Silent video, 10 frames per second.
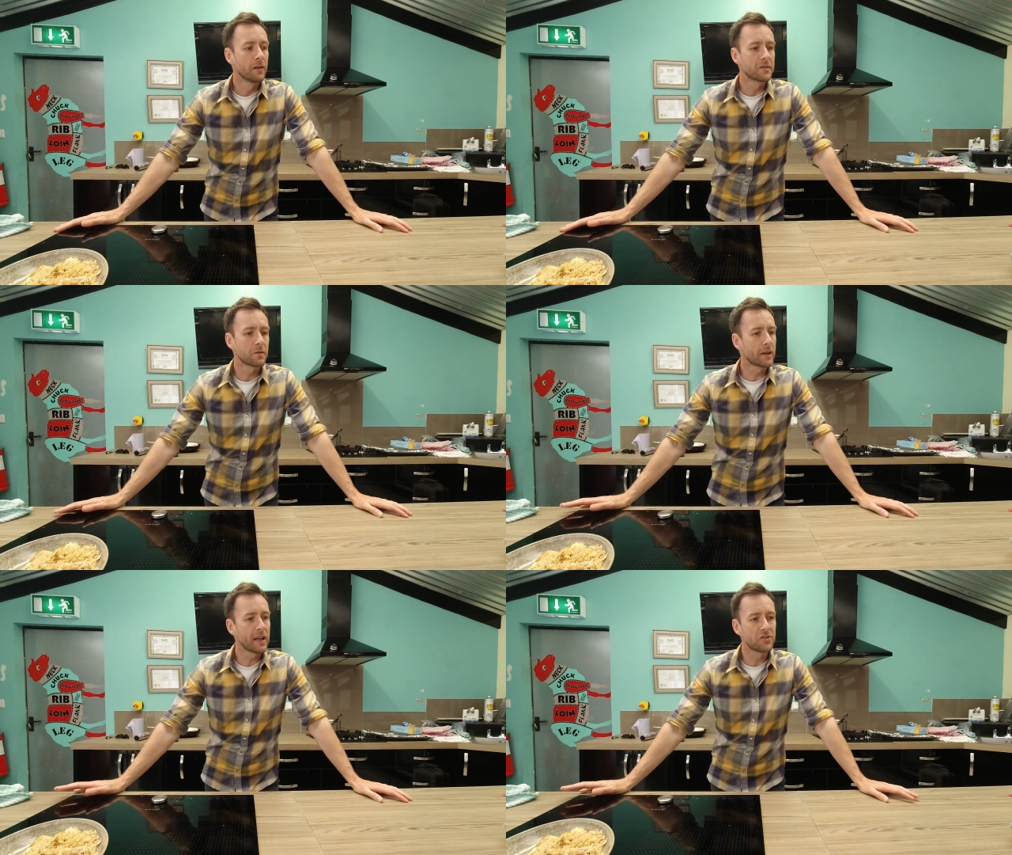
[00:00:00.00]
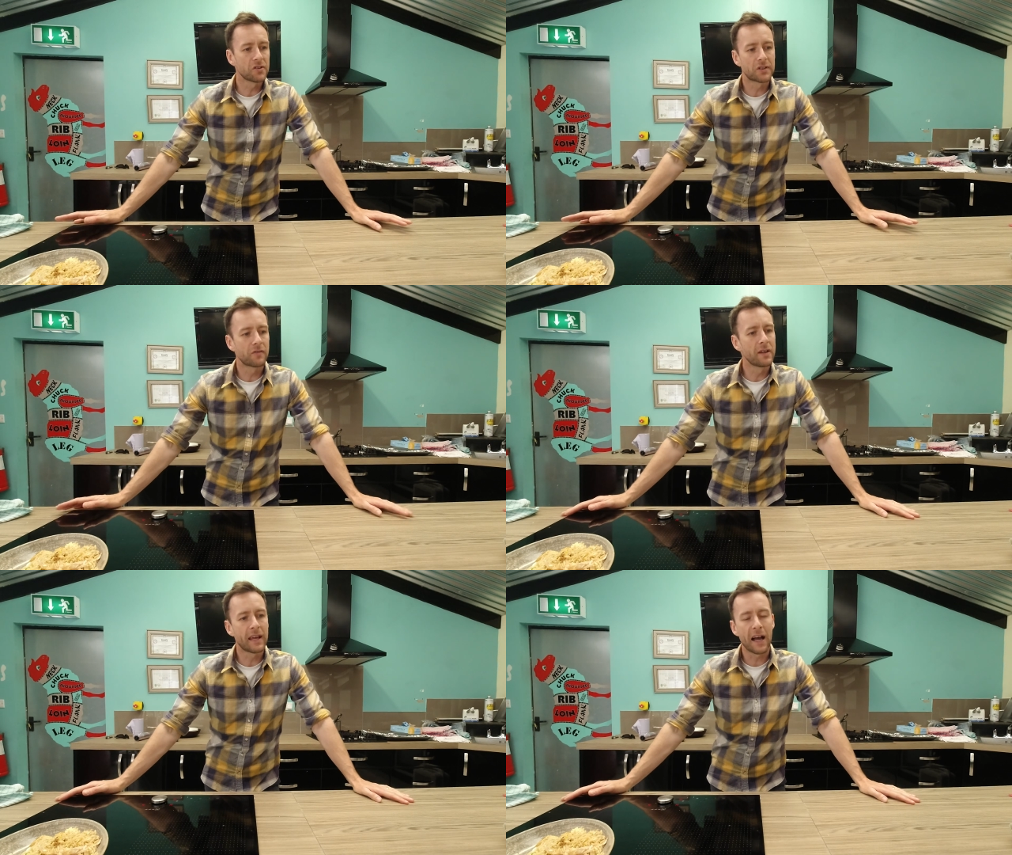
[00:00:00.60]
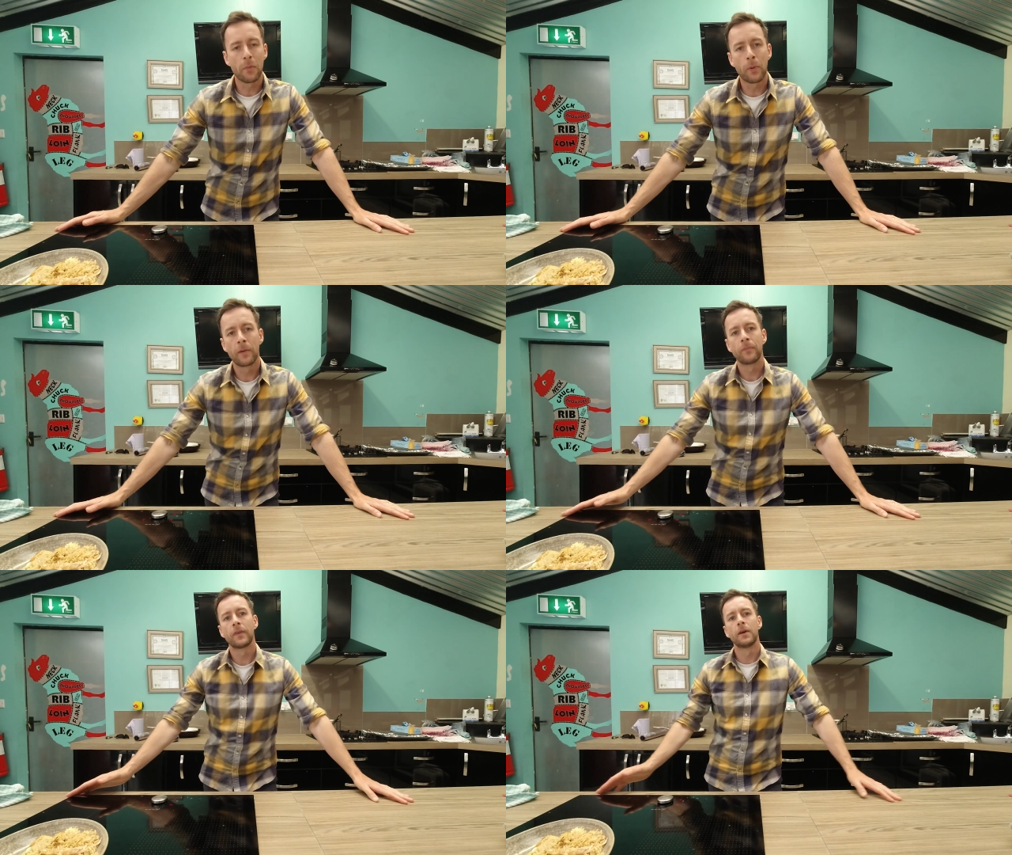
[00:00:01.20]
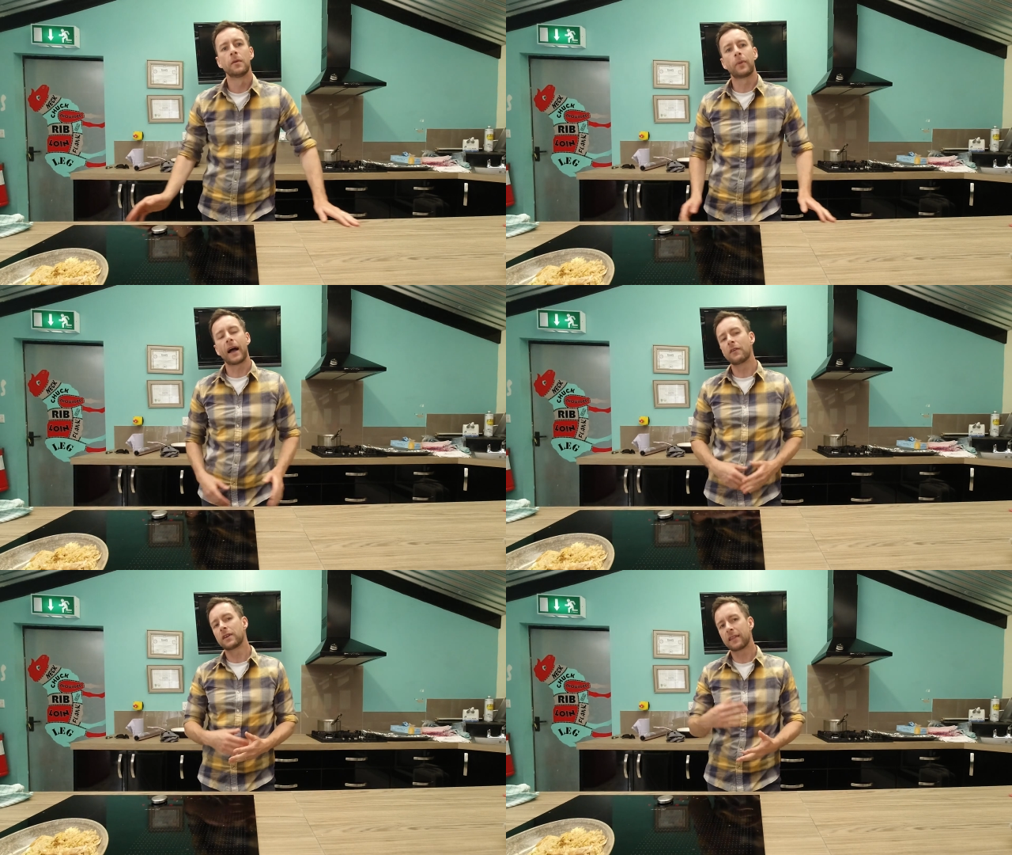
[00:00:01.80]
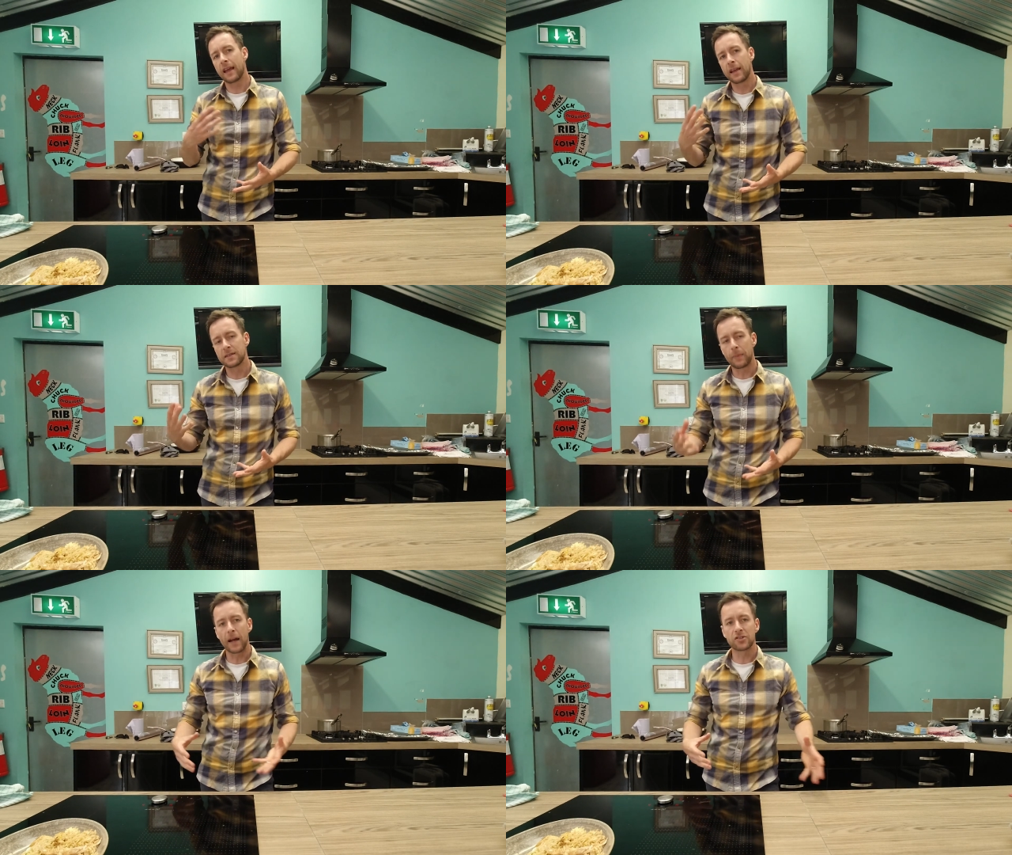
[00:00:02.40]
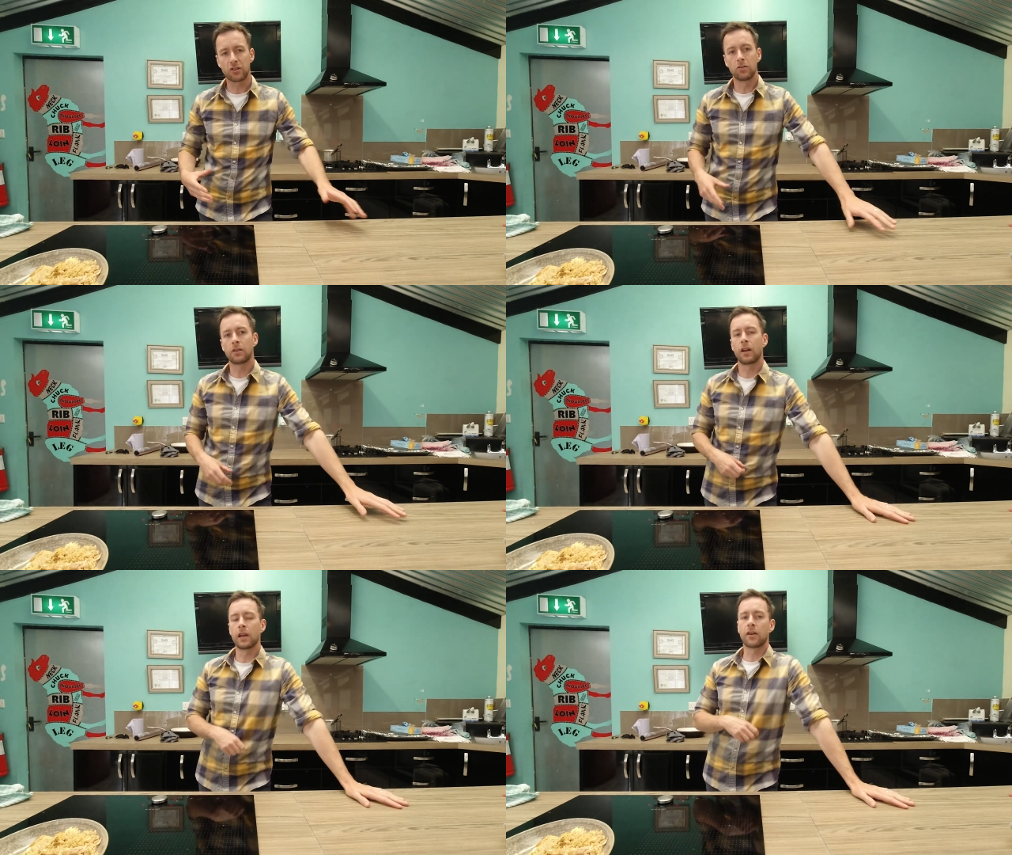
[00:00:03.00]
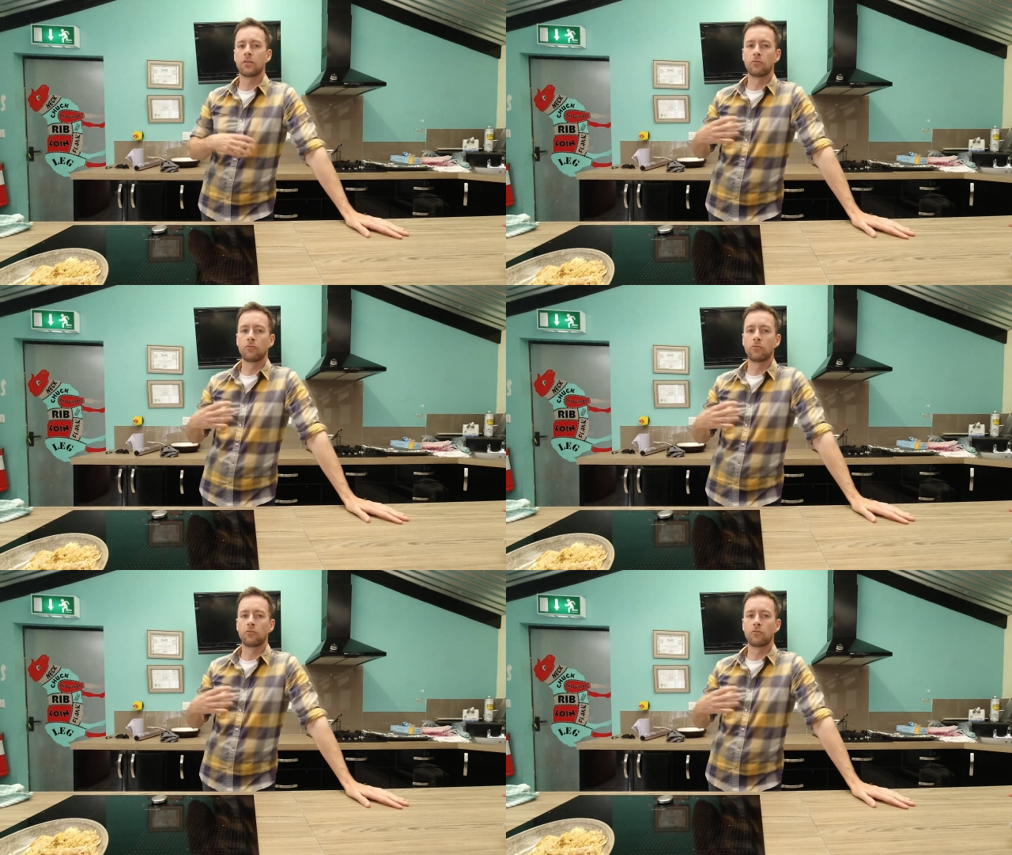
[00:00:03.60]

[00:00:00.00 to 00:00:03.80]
So again, just to recap, by having things batch cooked like